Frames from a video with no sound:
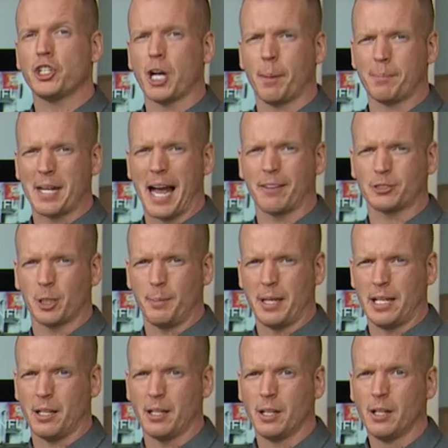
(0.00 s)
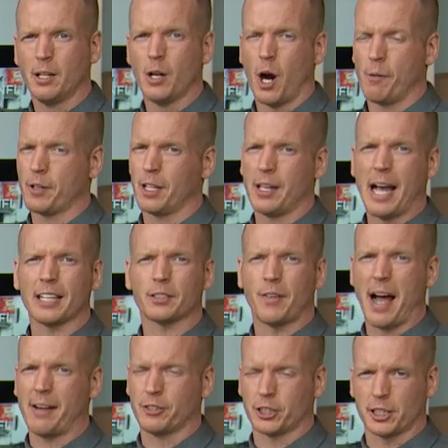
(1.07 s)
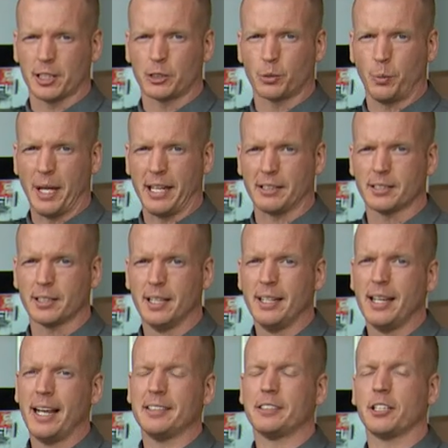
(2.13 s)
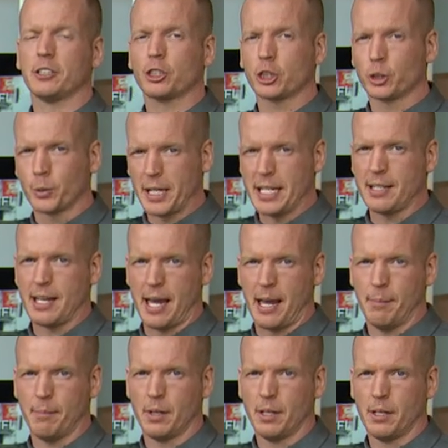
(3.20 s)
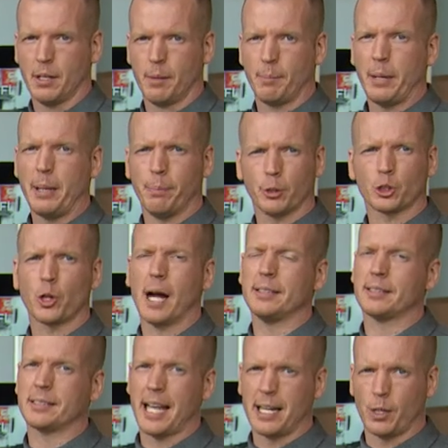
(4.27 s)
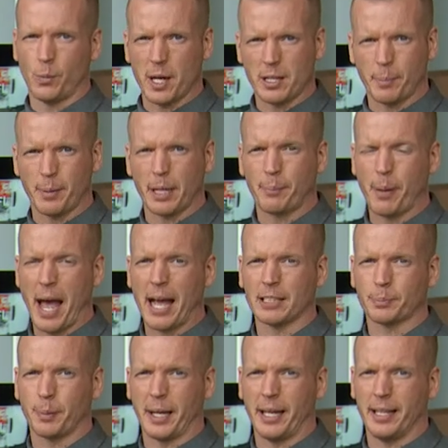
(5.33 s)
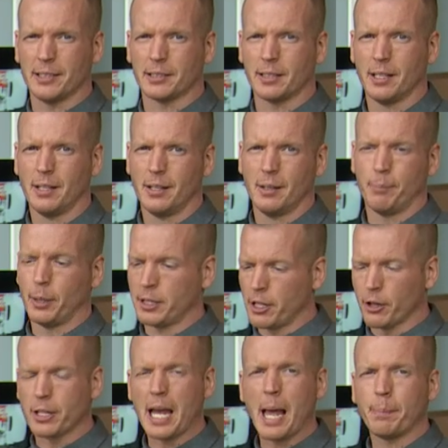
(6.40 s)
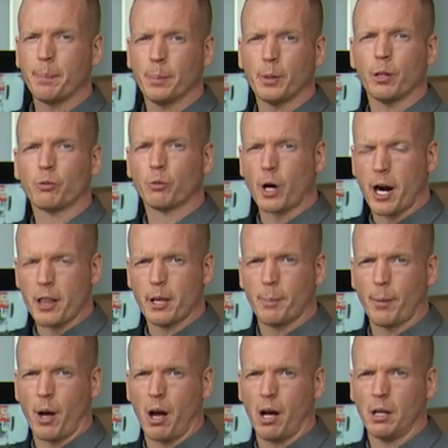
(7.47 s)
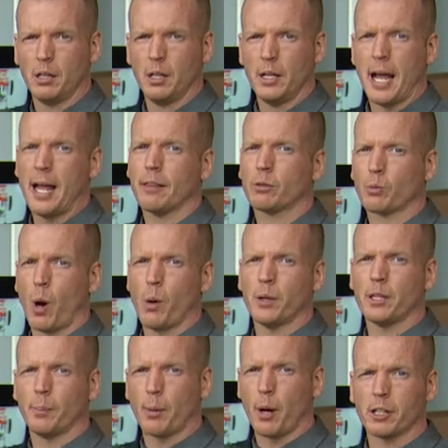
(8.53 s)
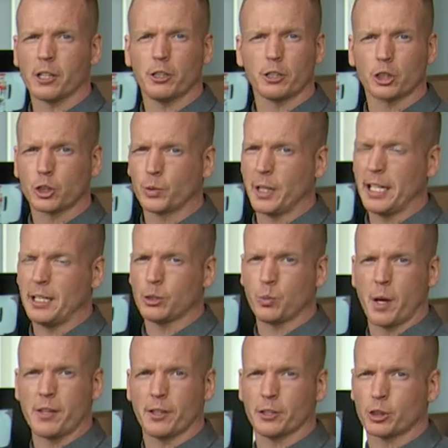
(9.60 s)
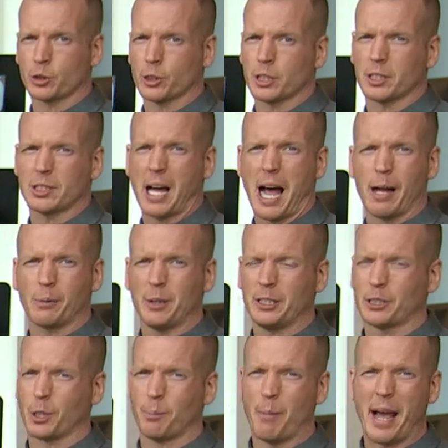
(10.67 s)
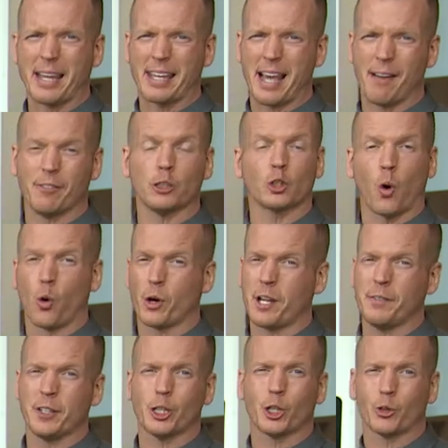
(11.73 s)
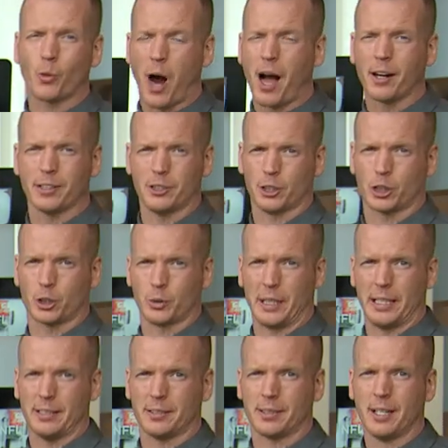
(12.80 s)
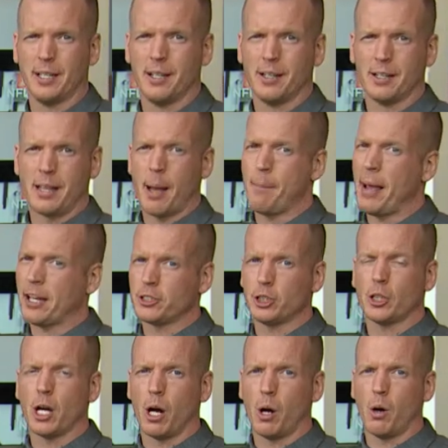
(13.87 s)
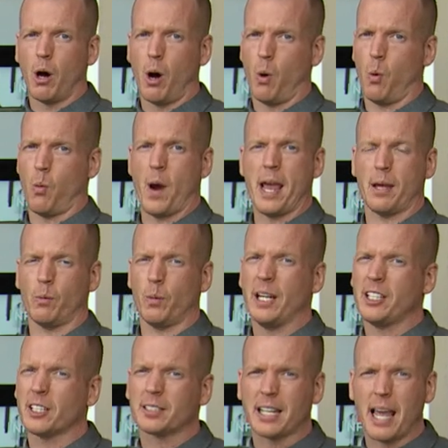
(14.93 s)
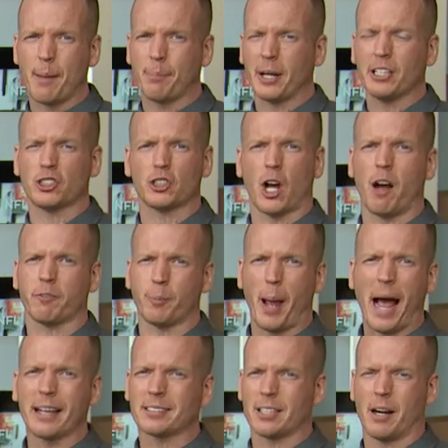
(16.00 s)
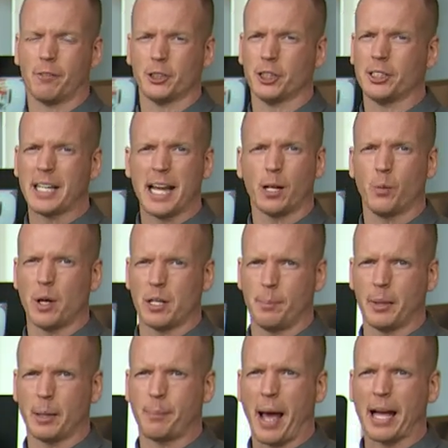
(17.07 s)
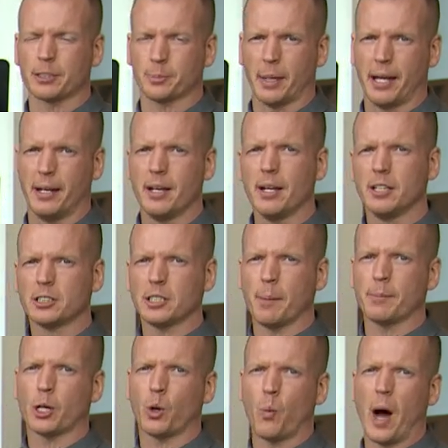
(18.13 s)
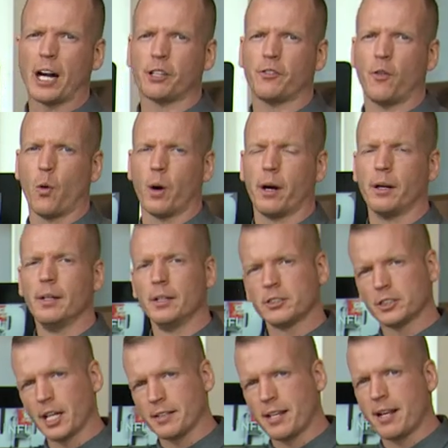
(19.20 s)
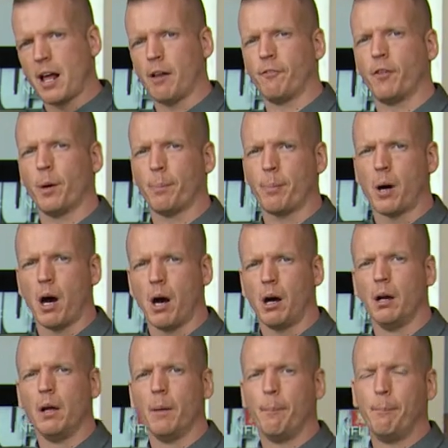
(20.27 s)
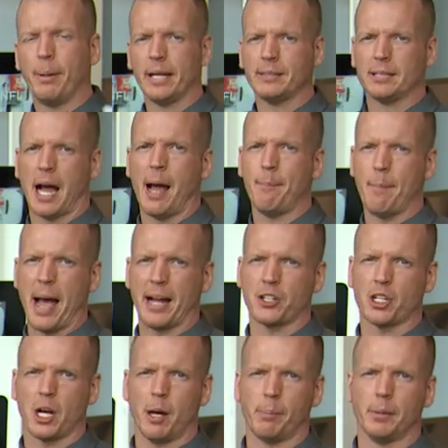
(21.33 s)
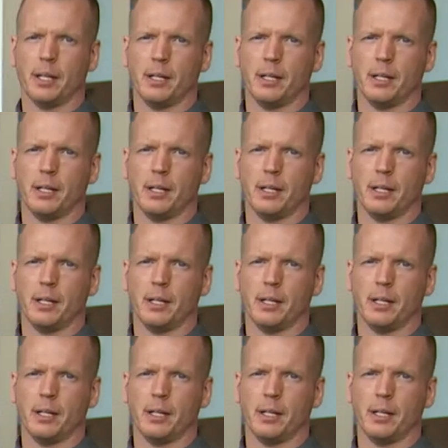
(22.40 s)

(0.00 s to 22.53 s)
jumped out to me over the last 5 or 6 weeks is the screen game. People trying to take away the big pass plays, but they're capable of running the ball and throwing the to the screens, whether it's Chris Godwin's or Mike Evans or even Gronk in the screens, that makes you go, oh, wait, we just can't play soft pass coverage and take away the big pass play. Something to watch for Sunday Night Football, big-time matchup,